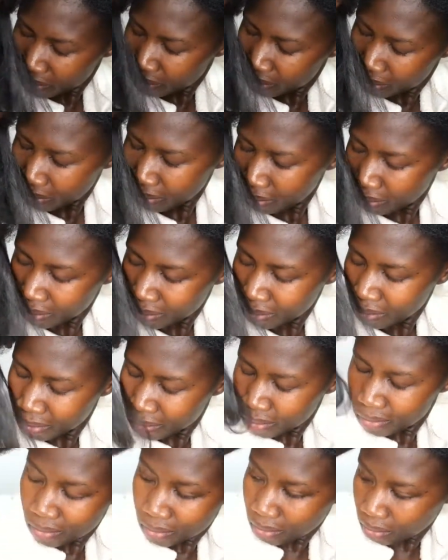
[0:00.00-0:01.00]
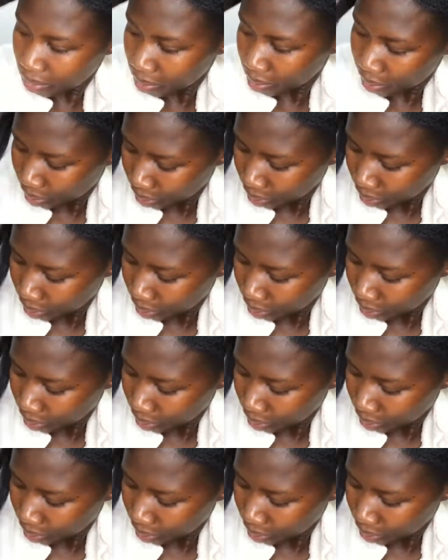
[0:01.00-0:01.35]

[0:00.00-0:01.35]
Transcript: If you guys have been following me for